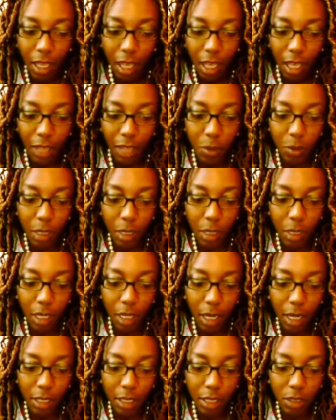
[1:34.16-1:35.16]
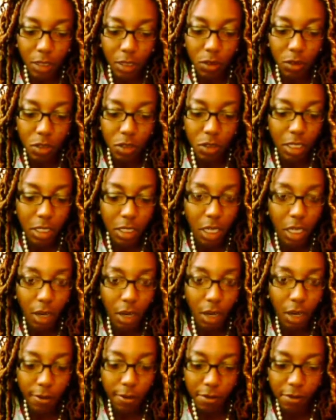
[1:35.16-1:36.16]
At 29, the usually
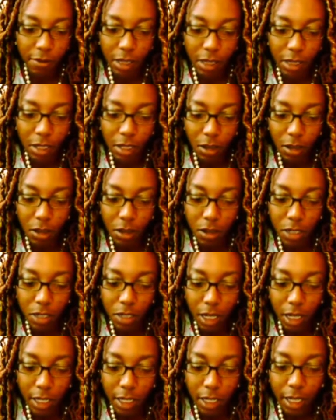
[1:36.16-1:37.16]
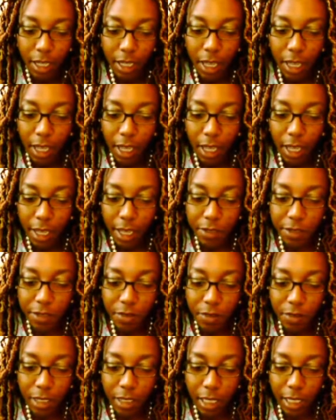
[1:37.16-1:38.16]
carefree Starshine has
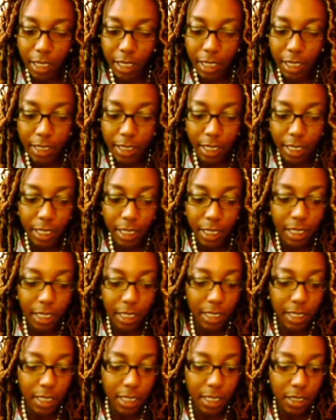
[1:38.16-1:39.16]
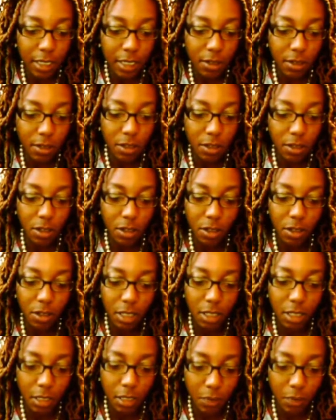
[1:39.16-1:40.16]
realized that it is easier to start
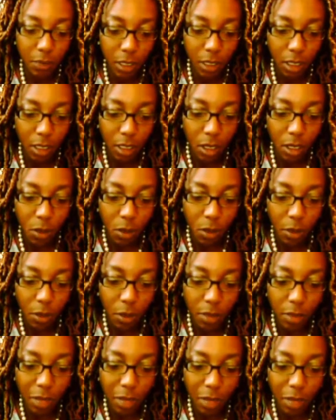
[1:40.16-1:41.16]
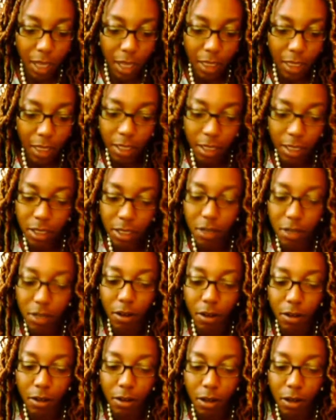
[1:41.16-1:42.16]
sleeping with a man than to
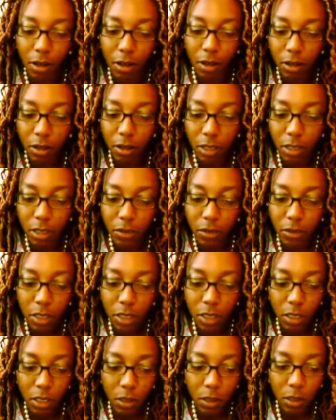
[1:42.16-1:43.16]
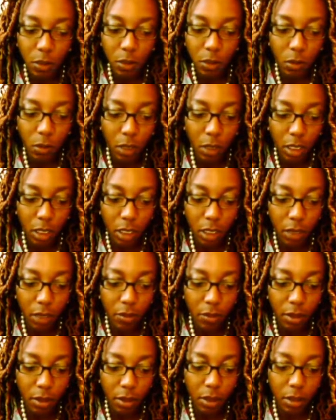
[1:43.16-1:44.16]
start. Her lovers include one
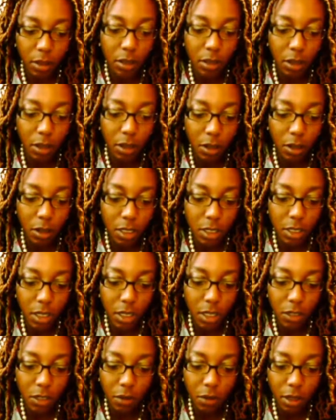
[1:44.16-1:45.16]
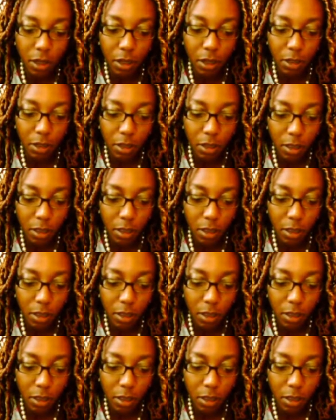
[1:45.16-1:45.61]
of the last underground